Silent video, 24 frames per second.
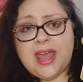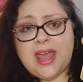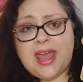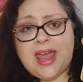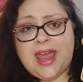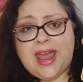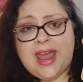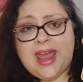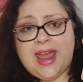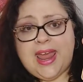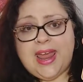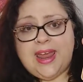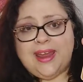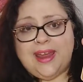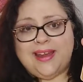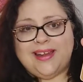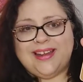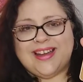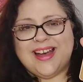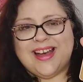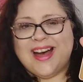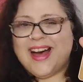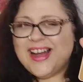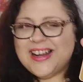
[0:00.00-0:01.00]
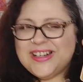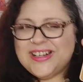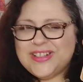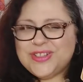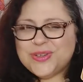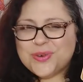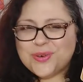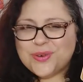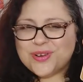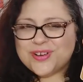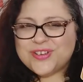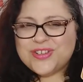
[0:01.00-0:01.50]
a
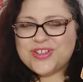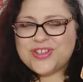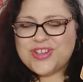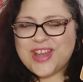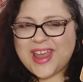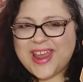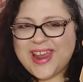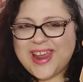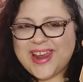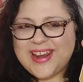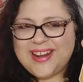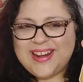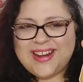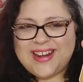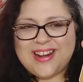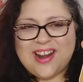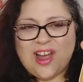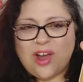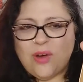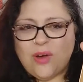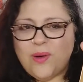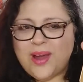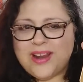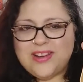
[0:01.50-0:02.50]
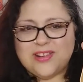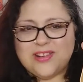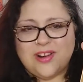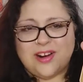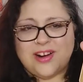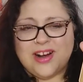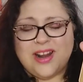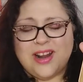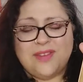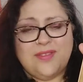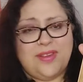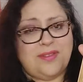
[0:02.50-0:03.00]
contour shade, not quite
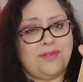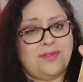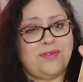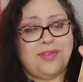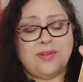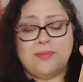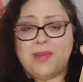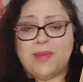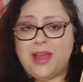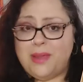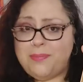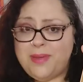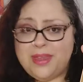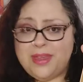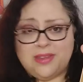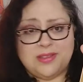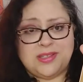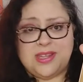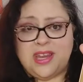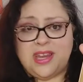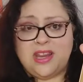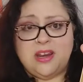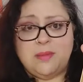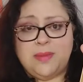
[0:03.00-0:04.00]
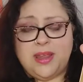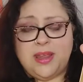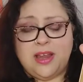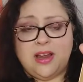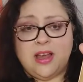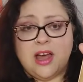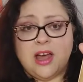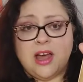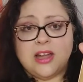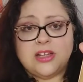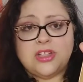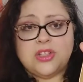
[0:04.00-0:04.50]
dark enough even for my pale skin to be a
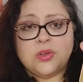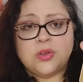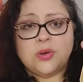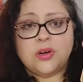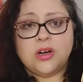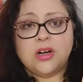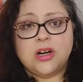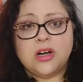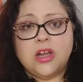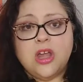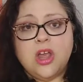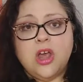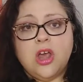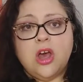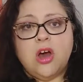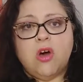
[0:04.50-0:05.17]
contour,